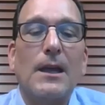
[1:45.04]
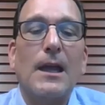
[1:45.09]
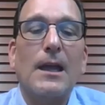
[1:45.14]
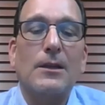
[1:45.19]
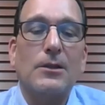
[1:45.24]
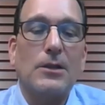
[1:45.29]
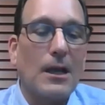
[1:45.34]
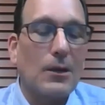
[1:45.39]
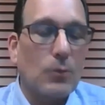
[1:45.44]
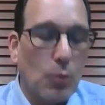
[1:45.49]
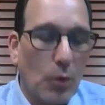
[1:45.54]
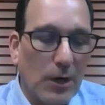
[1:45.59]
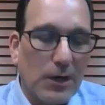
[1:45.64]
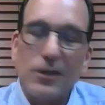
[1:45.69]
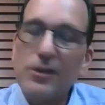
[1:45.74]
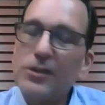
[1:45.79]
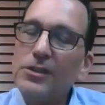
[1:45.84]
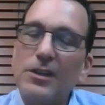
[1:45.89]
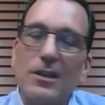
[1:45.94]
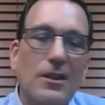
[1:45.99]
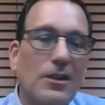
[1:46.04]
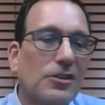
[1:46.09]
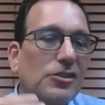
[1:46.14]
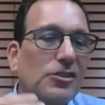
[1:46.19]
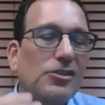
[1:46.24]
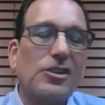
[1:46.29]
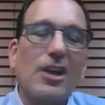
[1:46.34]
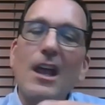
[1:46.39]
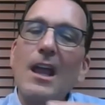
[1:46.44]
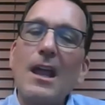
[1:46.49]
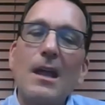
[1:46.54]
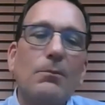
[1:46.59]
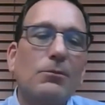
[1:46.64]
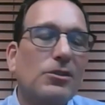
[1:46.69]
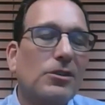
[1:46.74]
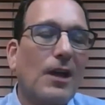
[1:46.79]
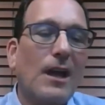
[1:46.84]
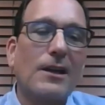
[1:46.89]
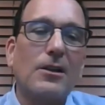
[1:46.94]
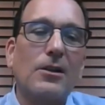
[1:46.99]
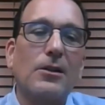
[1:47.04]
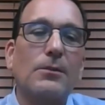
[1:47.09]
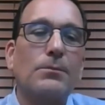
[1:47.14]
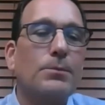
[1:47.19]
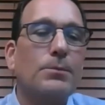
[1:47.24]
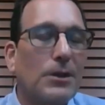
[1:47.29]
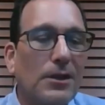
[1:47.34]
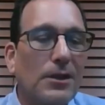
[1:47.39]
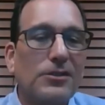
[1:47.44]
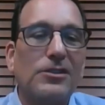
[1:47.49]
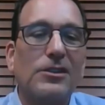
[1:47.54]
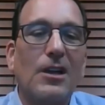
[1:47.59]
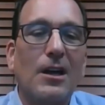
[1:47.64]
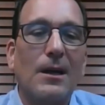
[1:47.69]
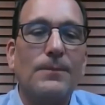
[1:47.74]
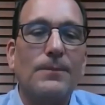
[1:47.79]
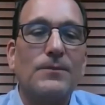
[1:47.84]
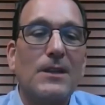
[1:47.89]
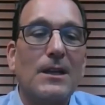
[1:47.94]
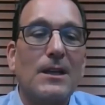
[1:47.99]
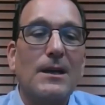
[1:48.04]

And we're going to see the same cycle, but this time,